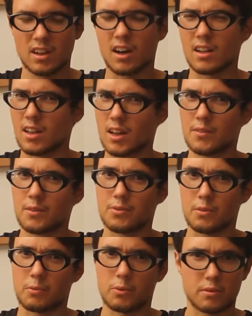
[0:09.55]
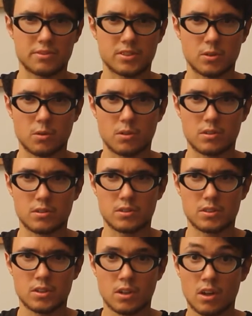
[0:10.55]
A lot of it from thrift
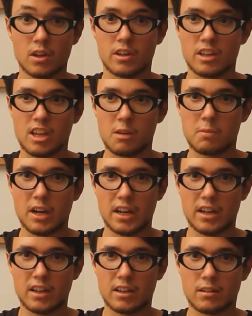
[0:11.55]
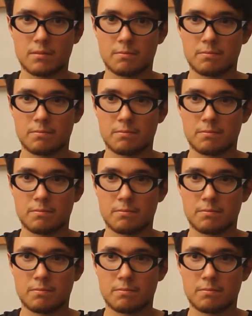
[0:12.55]
stores, eBay,